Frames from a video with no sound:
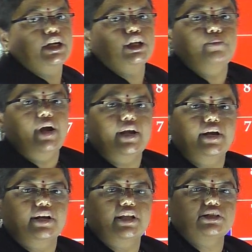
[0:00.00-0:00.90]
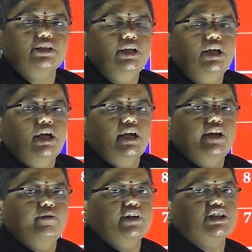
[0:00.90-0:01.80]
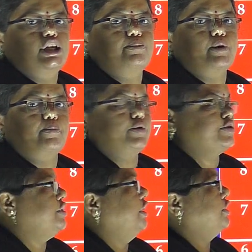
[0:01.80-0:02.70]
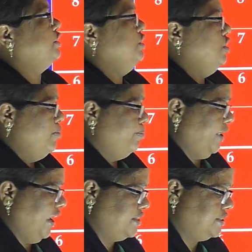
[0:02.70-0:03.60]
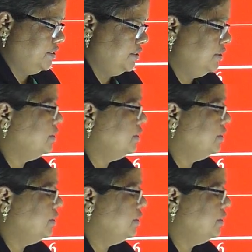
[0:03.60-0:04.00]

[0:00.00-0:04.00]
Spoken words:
demanded is inversely proportional to price.